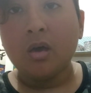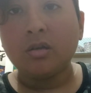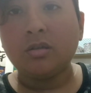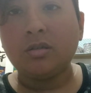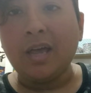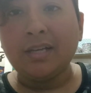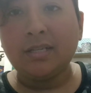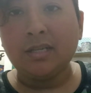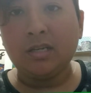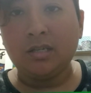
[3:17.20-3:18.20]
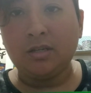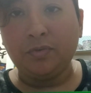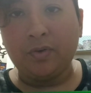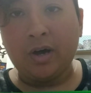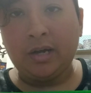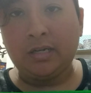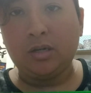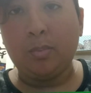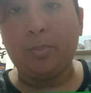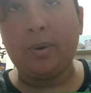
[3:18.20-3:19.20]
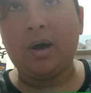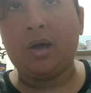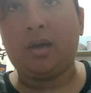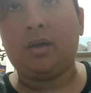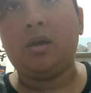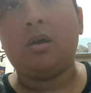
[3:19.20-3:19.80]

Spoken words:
Sex is defined by